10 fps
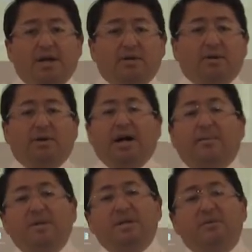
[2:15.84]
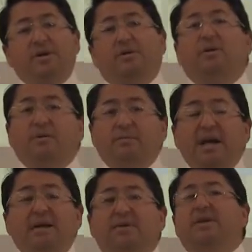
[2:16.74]
So what happens is when you go to
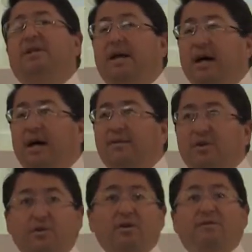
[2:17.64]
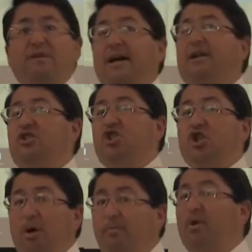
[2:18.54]
matrix, uh, you will find
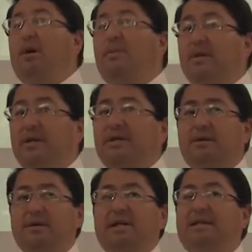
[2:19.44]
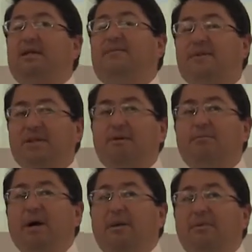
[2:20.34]
some properties that are listed for sale
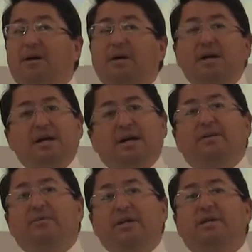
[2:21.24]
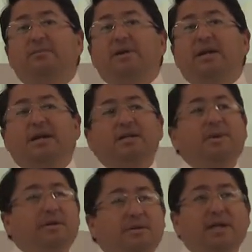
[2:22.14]
in Palmdale, and the reason being is
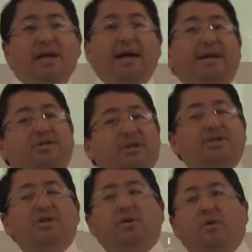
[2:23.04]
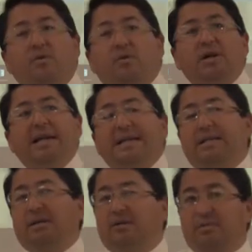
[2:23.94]
because the agents who
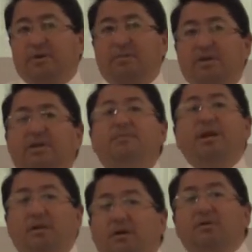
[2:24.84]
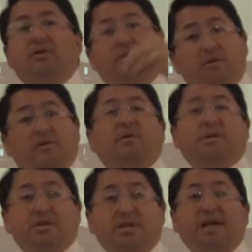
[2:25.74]
listed those properties belong to your local
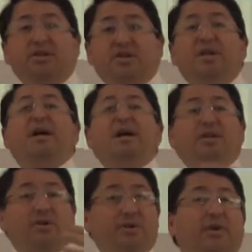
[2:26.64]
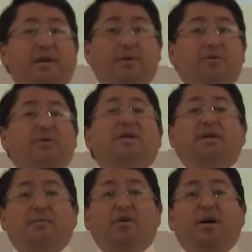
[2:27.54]
association, so you're able to see
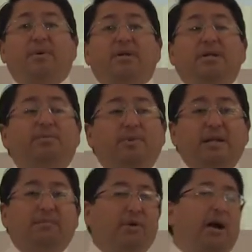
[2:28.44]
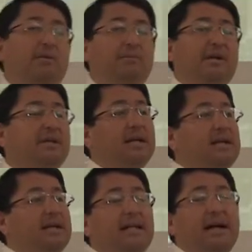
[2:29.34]
their properties. But the problem is
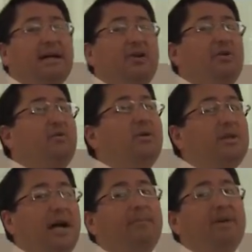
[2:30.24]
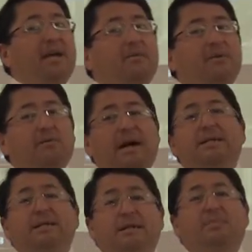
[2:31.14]
that you will not be able to
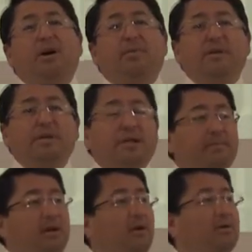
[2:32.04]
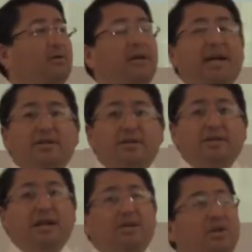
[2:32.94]
access the properties that belong to the agents
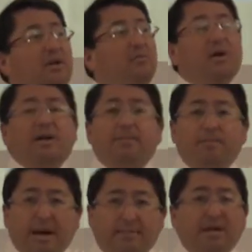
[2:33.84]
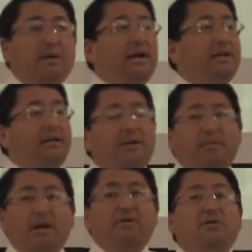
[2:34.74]
that actually work in Palmdale and they
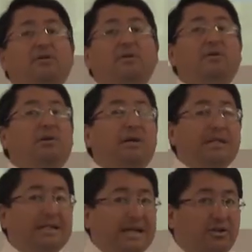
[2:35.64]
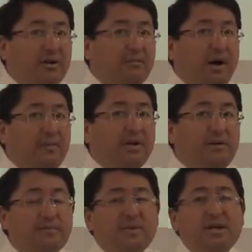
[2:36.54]
belong to the local association in
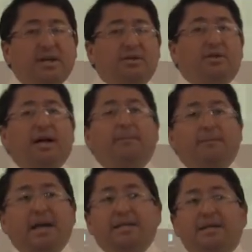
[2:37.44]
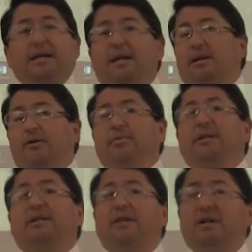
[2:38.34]
Palmdale. So that makes it a little
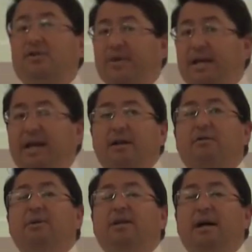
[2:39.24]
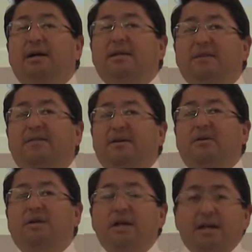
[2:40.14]
bit uh, tricky, a little bit uh,
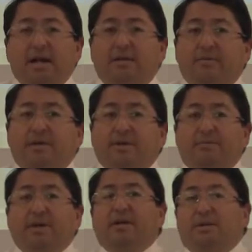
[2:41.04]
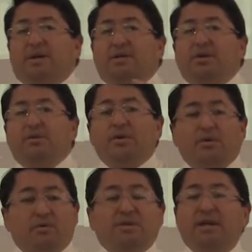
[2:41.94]
difficult. And the reason being is because you,
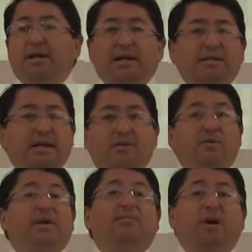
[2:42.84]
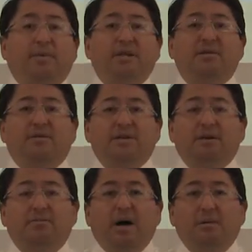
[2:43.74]
you will see, let's say, 20 properties for
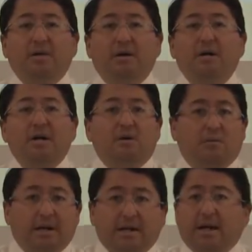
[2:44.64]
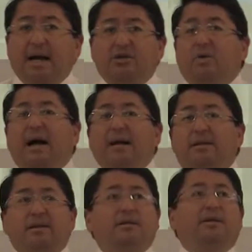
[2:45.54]
sale in Palmdale, when in
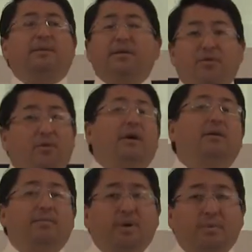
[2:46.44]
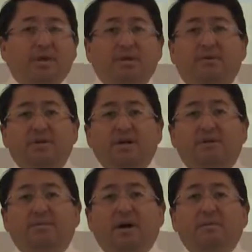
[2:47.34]
actuality there's about 200 properties for
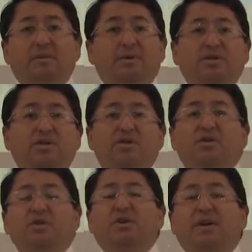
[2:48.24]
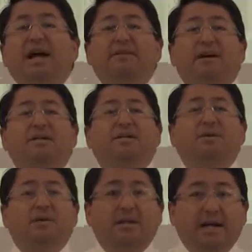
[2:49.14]
sale in Palmdale, but you just don't have access
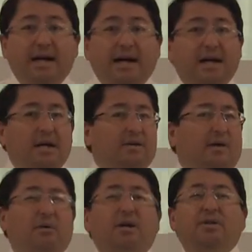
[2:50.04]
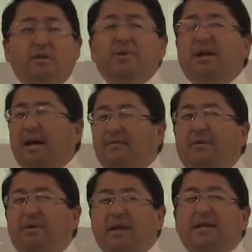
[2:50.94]
to that data. So I want you to be
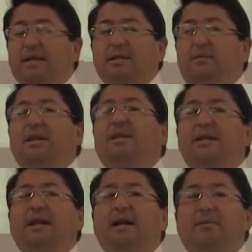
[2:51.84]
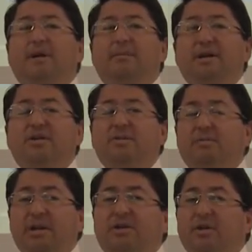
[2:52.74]
careful with that. That's the one thing that I want to make,
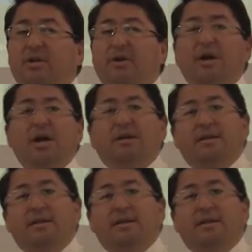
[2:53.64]
mention to you.